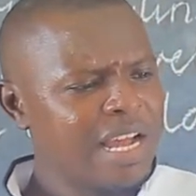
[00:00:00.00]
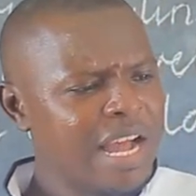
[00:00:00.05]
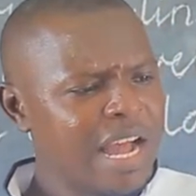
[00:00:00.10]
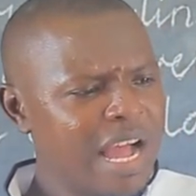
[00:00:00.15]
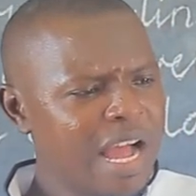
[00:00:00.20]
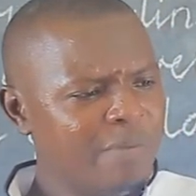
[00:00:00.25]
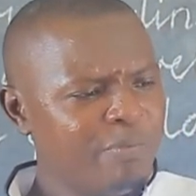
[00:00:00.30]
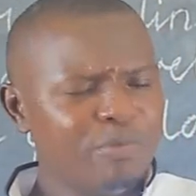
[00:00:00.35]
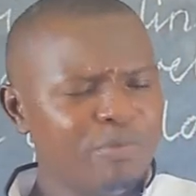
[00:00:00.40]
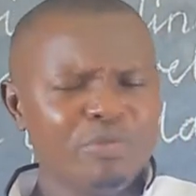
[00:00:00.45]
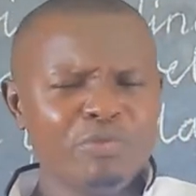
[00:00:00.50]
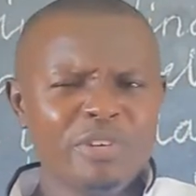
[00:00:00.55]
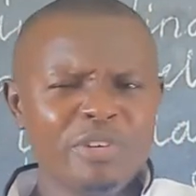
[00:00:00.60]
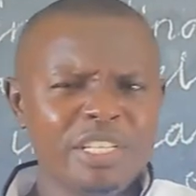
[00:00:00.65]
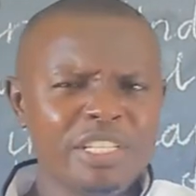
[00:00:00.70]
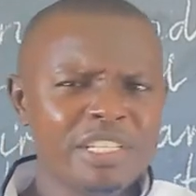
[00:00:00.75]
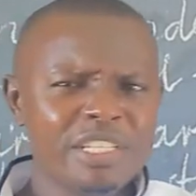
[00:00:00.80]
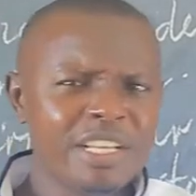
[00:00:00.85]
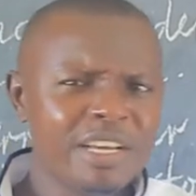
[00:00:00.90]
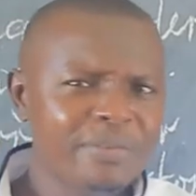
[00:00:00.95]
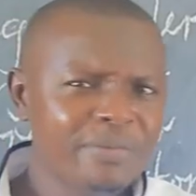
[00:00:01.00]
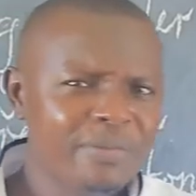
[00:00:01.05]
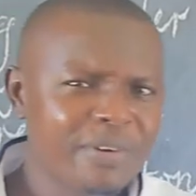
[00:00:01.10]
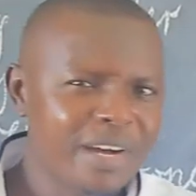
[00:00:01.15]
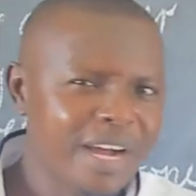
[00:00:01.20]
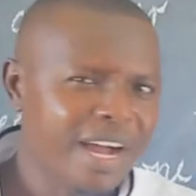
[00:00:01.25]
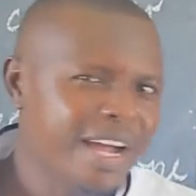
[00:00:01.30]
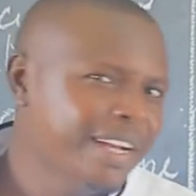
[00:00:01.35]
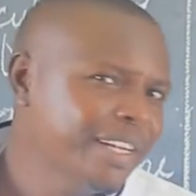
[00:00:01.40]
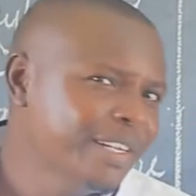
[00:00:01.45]
up to which
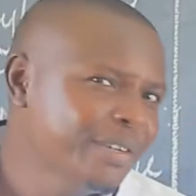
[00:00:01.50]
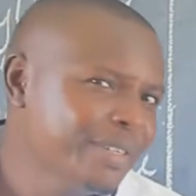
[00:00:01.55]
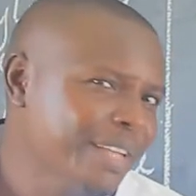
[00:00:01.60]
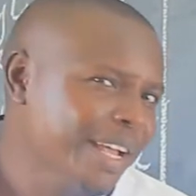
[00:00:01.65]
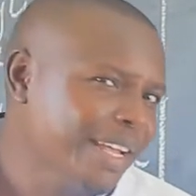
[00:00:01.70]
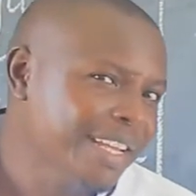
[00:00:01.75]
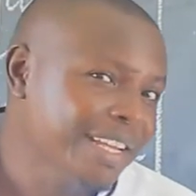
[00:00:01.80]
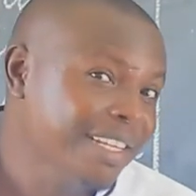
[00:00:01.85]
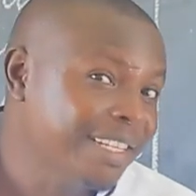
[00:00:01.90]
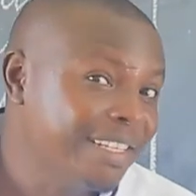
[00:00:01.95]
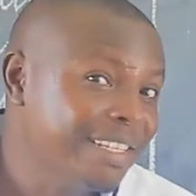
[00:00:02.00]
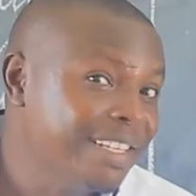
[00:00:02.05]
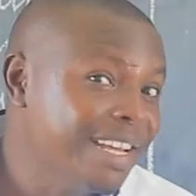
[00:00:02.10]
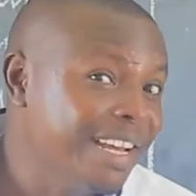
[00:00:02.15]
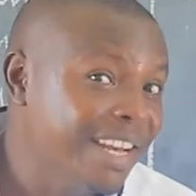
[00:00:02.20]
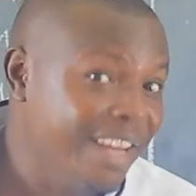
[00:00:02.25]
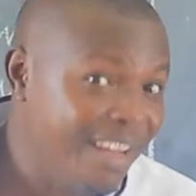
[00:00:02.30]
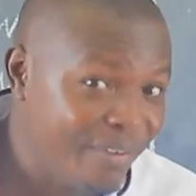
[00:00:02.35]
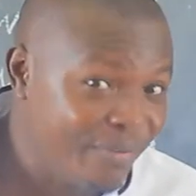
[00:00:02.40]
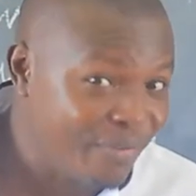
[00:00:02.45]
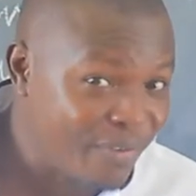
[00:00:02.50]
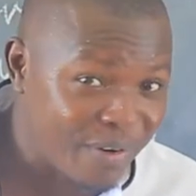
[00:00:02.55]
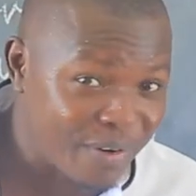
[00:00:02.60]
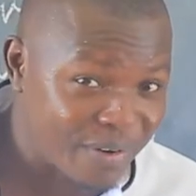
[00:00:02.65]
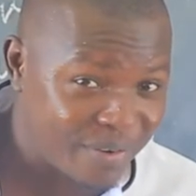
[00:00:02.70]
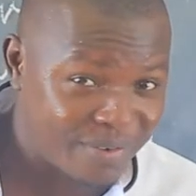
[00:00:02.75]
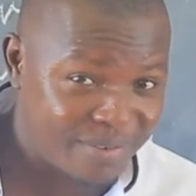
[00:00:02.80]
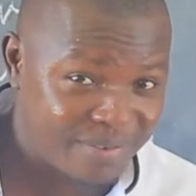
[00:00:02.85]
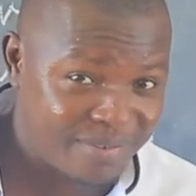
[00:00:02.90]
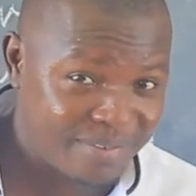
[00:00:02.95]
level? Can you suggest the
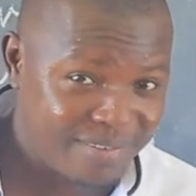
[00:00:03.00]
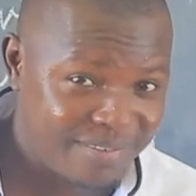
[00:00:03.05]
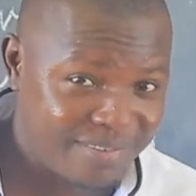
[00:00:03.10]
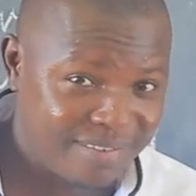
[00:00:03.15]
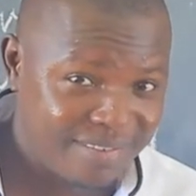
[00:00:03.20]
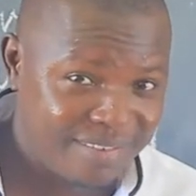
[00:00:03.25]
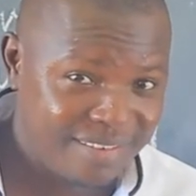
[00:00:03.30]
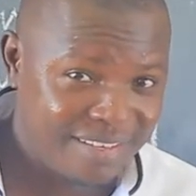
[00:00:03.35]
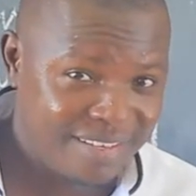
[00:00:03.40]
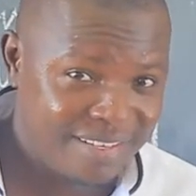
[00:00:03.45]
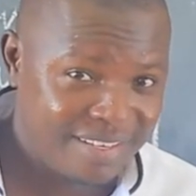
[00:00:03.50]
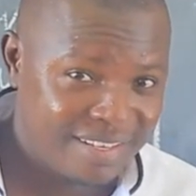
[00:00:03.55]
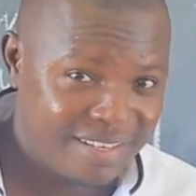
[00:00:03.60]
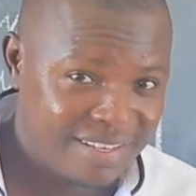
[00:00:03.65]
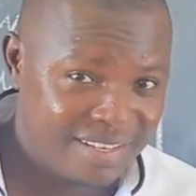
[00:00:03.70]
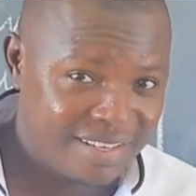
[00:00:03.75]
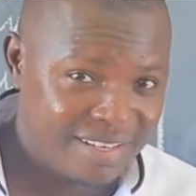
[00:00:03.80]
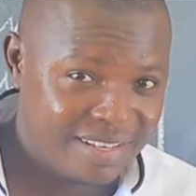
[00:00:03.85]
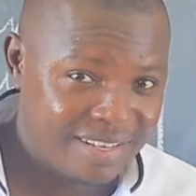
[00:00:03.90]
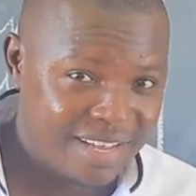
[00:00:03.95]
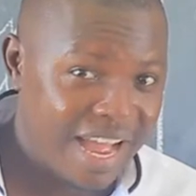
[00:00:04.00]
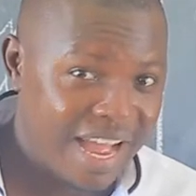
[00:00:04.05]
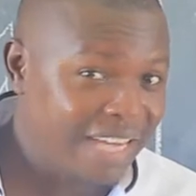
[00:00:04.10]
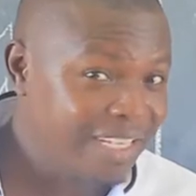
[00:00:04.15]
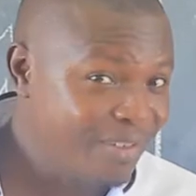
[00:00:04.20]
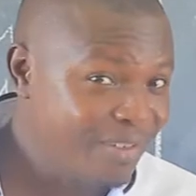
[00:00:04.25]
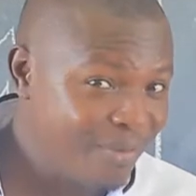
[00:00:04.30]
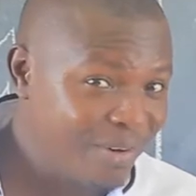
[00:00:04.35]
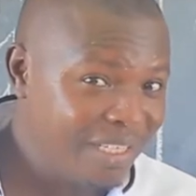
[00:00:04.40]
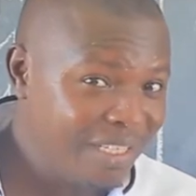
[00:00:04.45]
level?
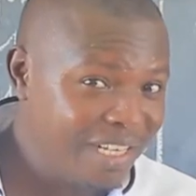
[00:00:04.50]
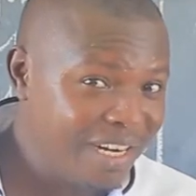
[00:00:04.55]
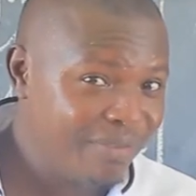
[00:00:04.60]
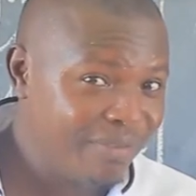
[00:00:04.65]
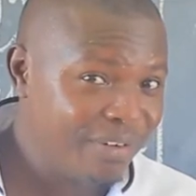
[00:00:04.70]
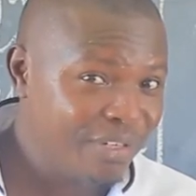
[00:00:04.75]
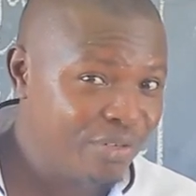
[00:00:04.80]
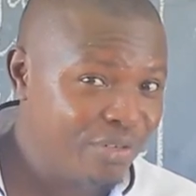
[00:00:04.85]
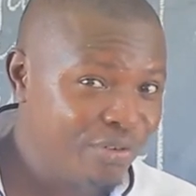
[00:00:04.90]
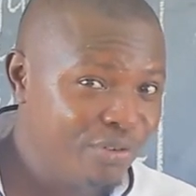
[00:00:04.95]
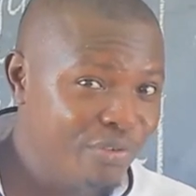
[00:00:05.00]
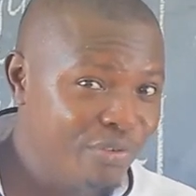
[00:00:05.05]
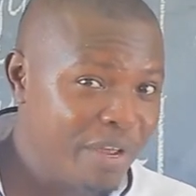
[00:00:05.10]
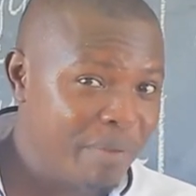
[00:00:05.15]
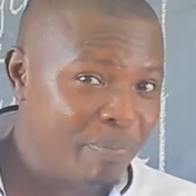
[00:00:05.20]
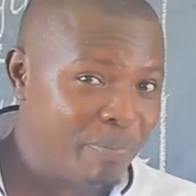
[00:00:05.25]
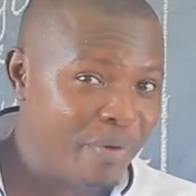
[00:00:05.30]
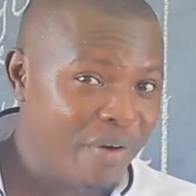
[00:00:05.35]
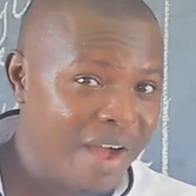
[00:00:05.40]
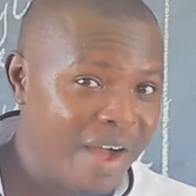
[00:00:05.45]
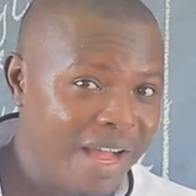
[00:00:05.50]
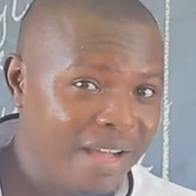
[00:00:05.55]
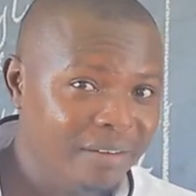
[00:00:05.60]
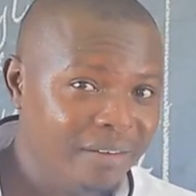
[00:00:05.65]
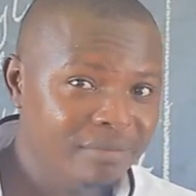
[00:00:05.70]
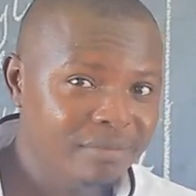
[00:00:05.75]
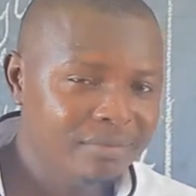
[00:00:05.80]
At what level should we pour?